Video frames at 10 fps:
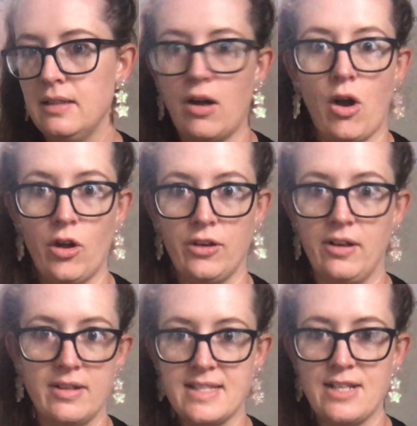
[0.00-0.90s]
on
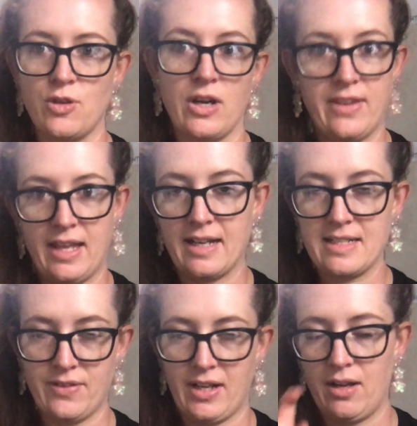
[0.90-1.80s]
Seesaw in the
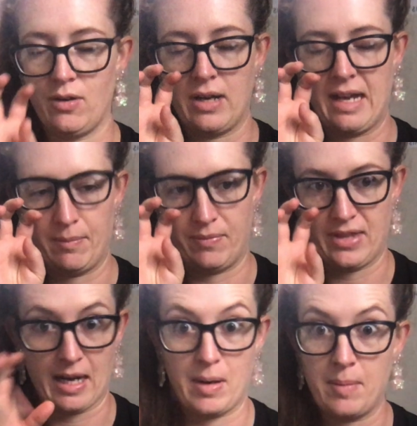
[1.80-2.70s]
activity
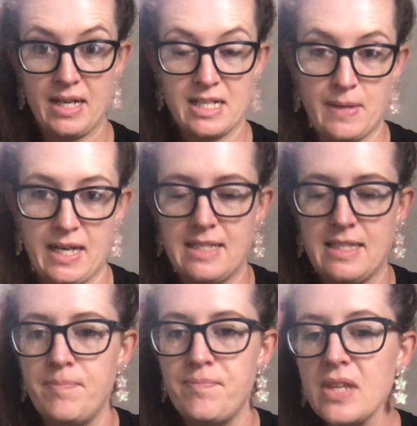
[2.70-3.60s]
that I might be explaining to
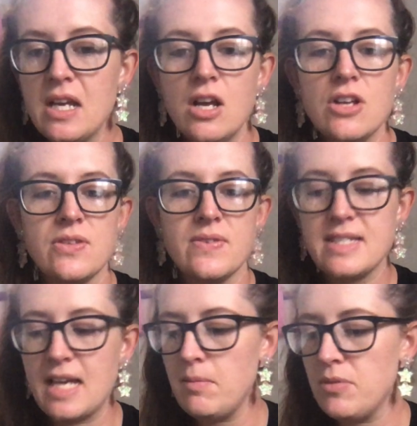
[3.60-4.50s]
them. So the
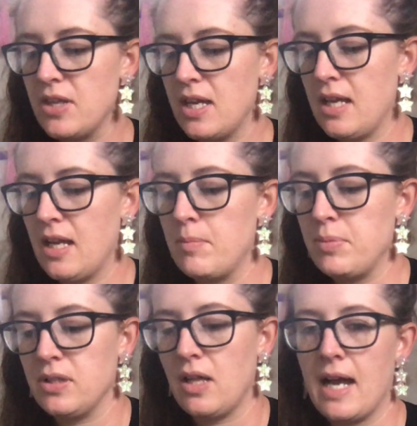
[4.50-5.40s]
same thing
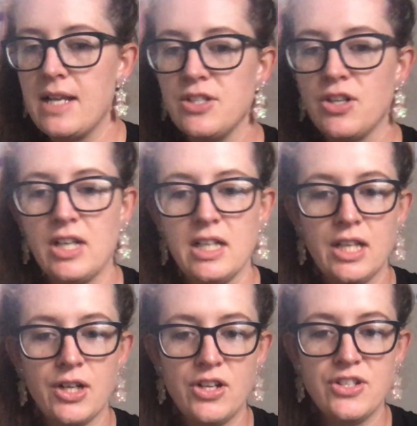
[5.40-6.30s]
applies. You're going to
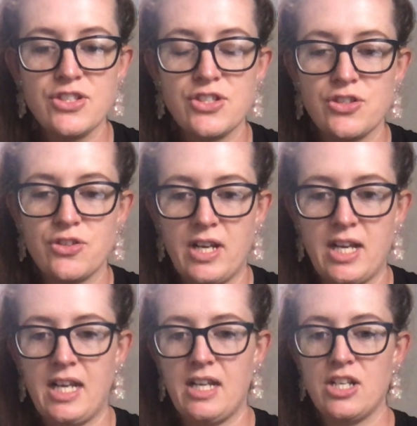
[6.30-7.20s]
click on
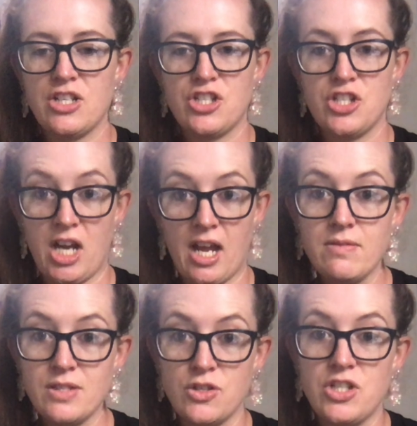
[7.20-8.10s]
screen share,
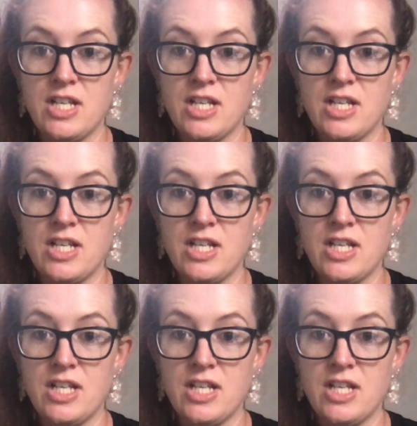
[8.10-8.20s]
so share